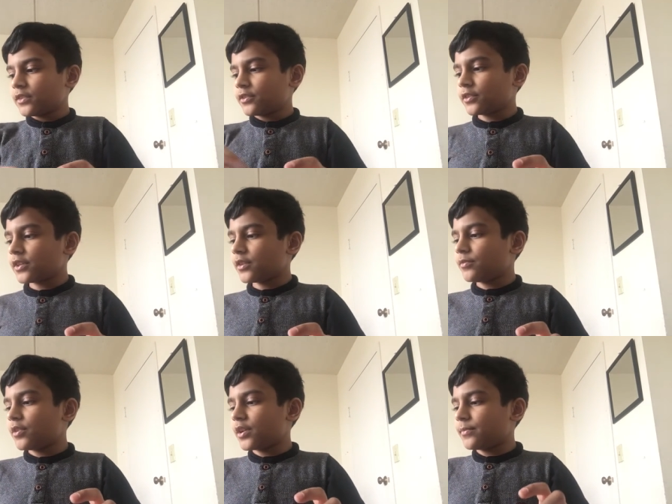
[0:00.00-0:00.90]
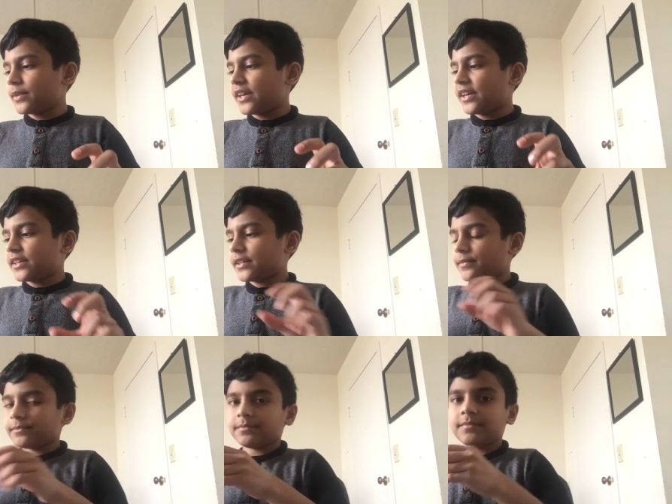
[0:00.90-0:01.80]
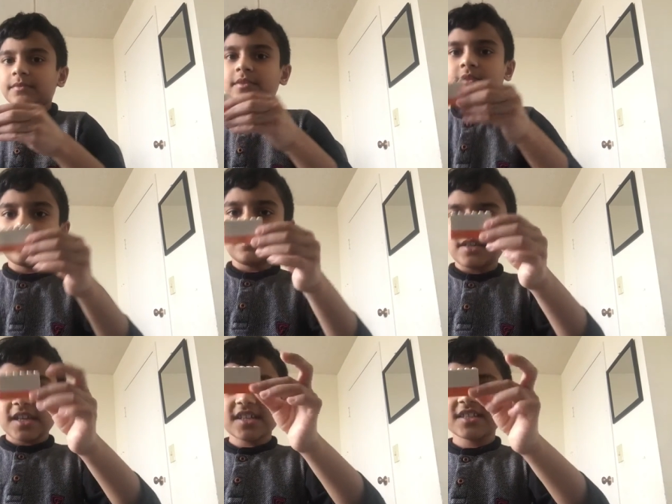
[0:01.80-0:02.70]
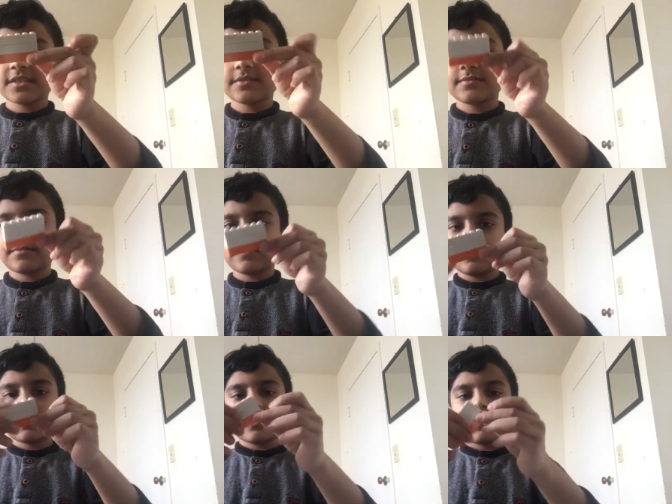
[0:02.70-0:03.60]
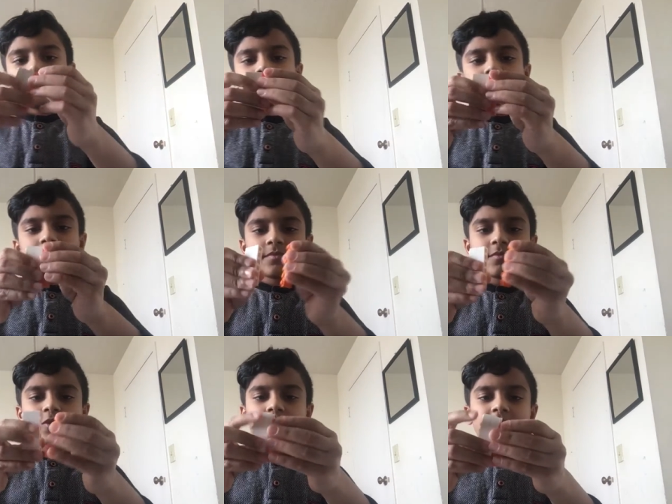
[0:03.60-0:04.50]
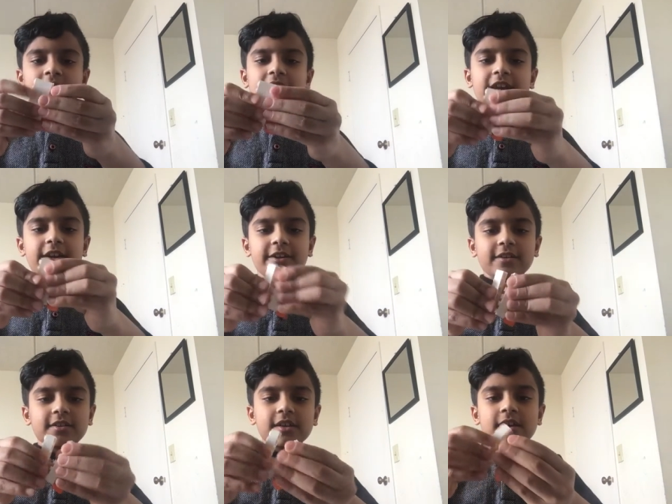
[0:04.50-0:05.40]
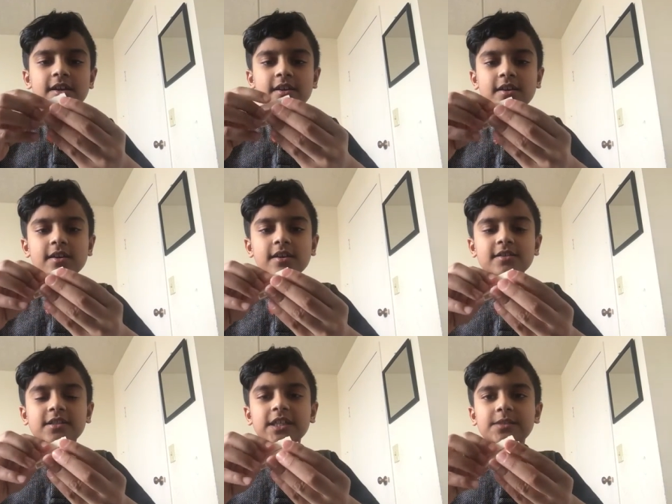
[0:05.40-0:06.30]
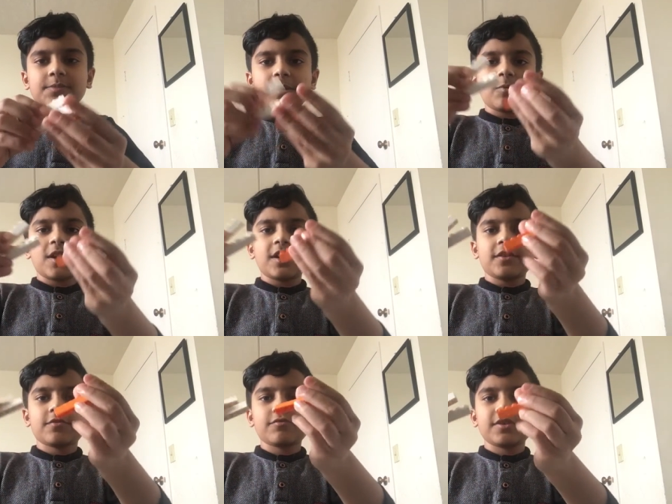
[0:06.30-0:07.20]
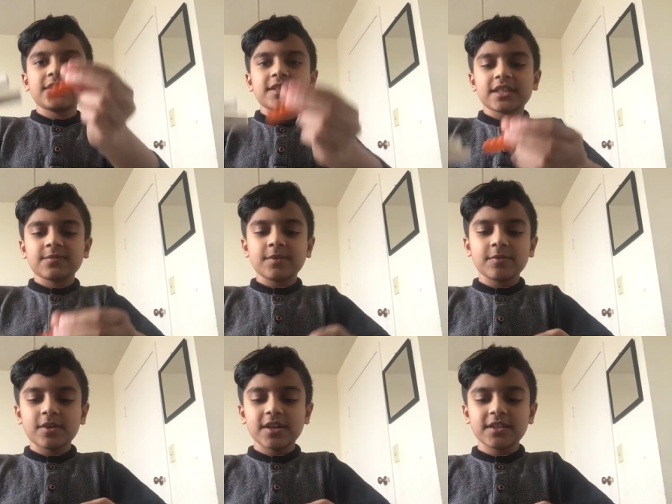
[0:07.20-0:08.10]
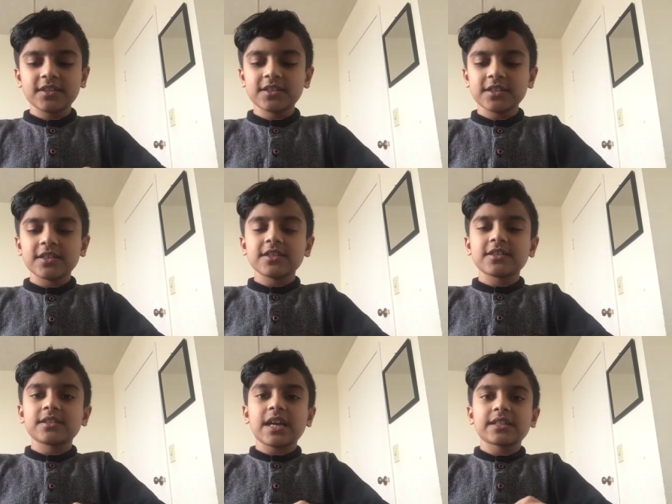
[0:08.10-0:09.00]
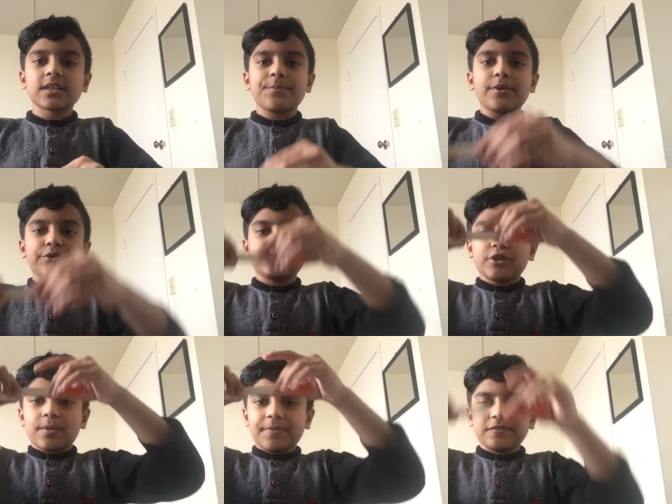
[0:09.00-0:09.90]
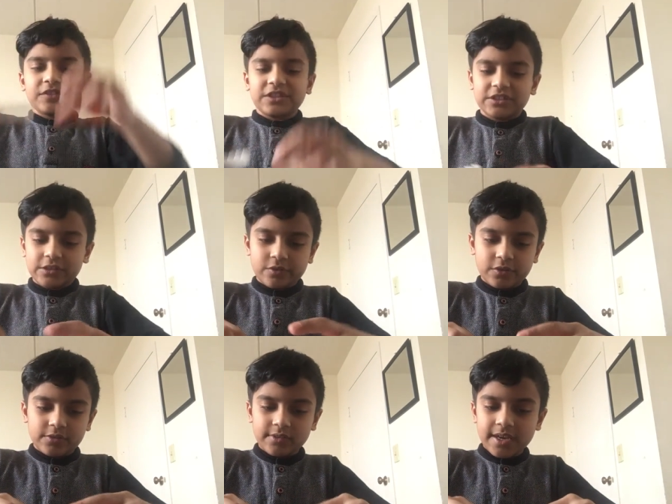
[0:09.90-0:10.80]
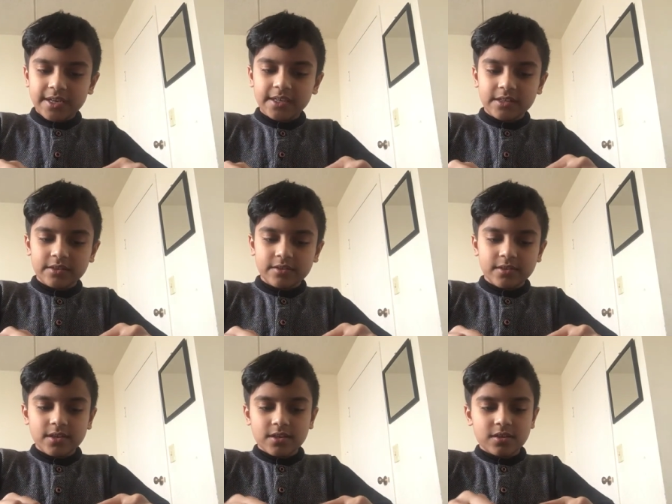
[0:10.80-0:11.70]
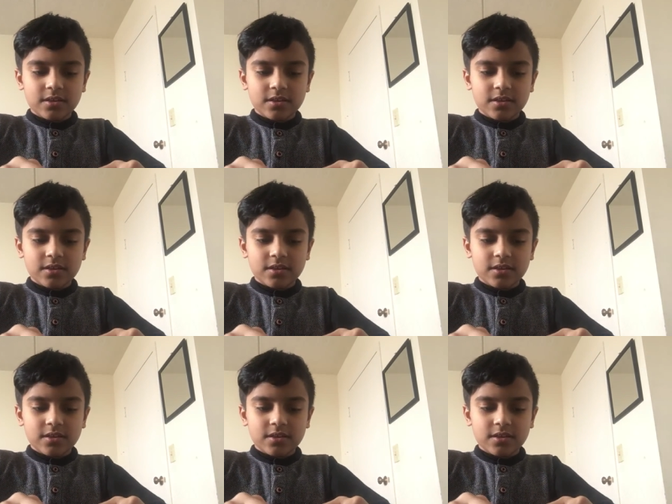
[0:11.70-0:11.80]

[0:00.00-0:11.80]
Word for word: you're going to want to make this three layered six by one, three six by ones stacked up on top of each other like this.